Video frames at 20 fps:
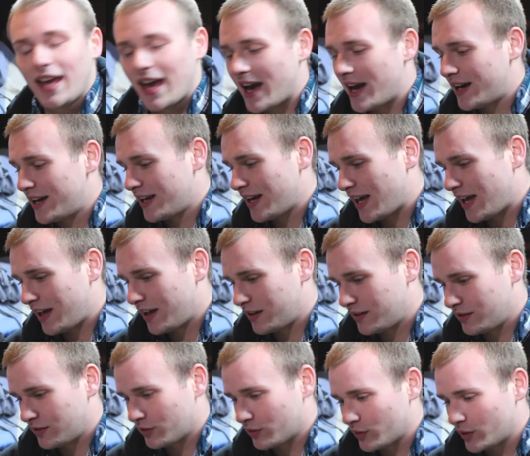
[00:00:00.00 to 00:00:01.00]
Yeah,
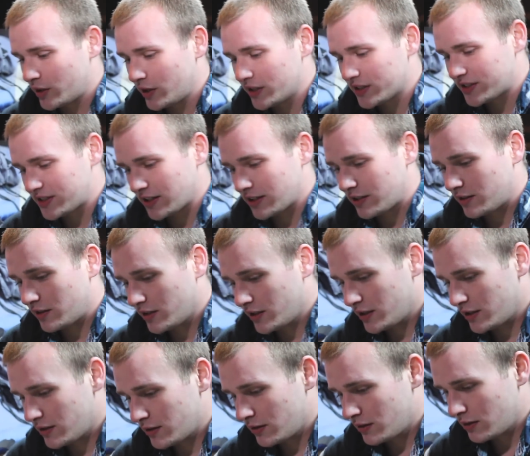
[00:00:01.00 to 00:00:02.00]
and
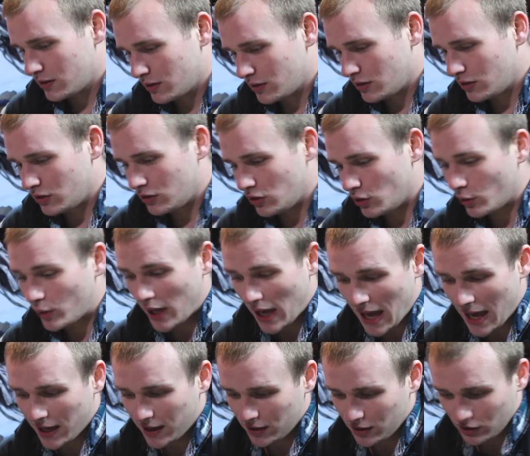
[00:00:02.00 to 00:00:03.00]
realistically, you
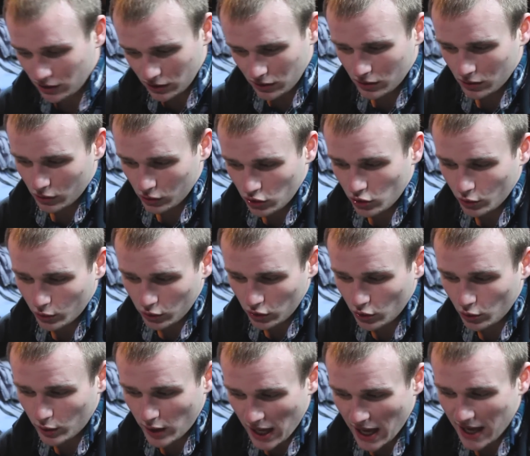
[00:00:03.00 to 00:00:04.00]

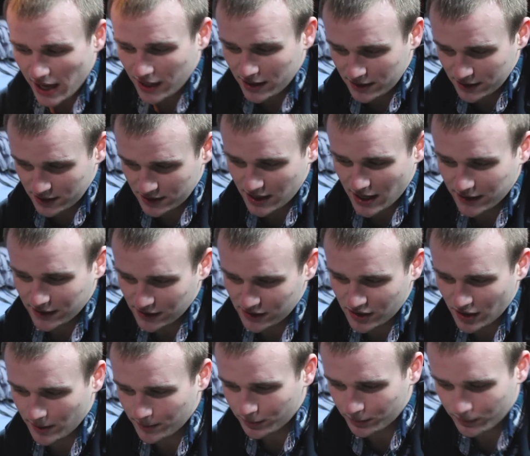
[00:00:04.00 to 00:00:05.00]
can set
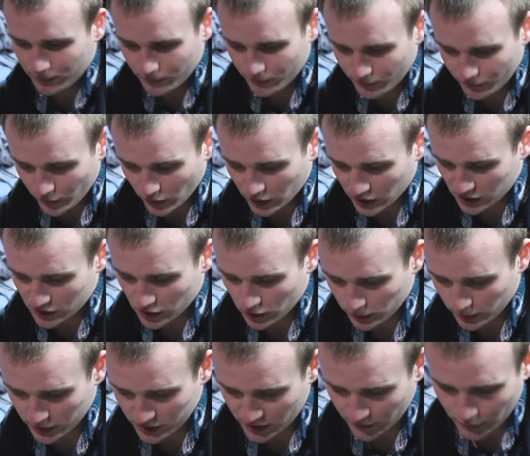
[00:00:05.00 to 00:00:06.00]
this up fully
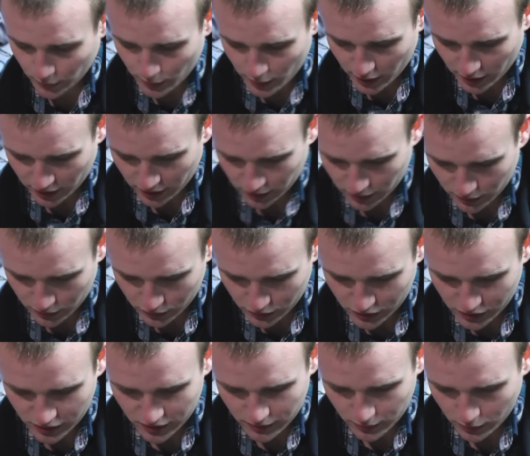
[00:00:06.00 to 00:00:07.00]
tubeless if you wanted to
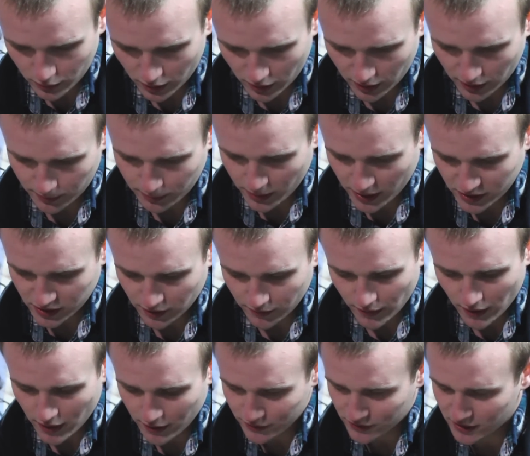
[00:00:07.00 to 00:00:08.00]
use one of the Presta
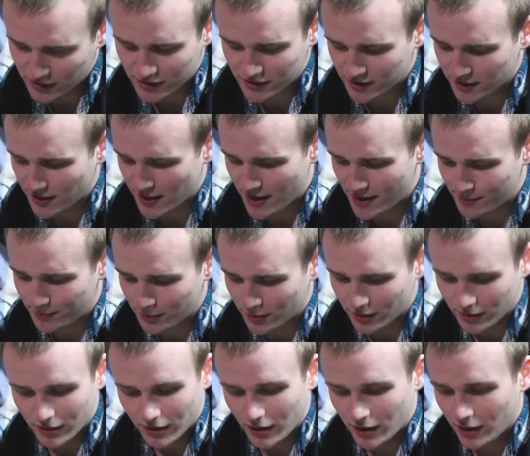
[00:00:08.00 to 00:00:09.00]
valves and this and that,
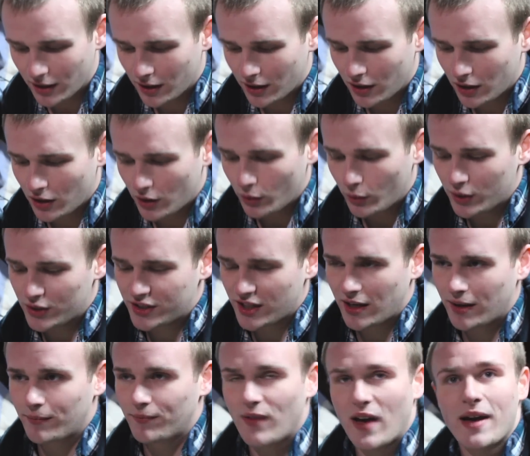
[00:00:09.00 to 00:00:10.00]
but We
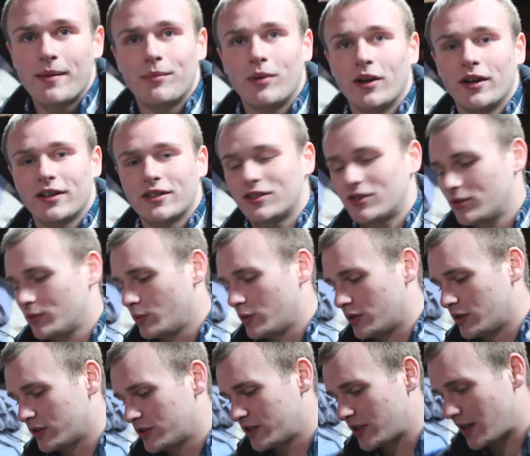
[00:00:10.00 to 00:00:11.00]
set up fat bikes
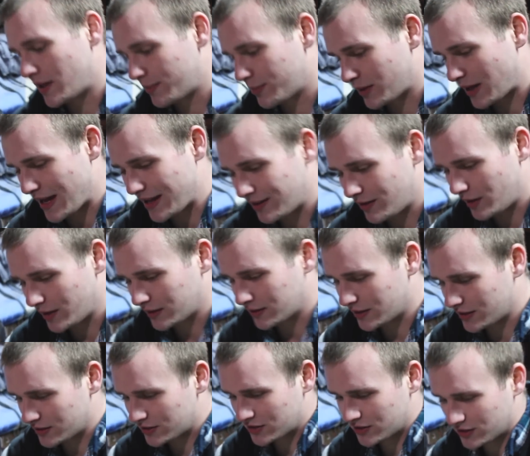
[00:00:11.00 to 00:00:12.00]
with a setup kind of like
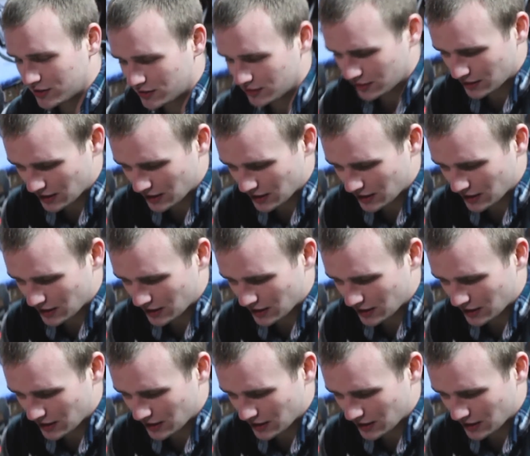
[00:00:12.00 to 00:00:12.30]
this.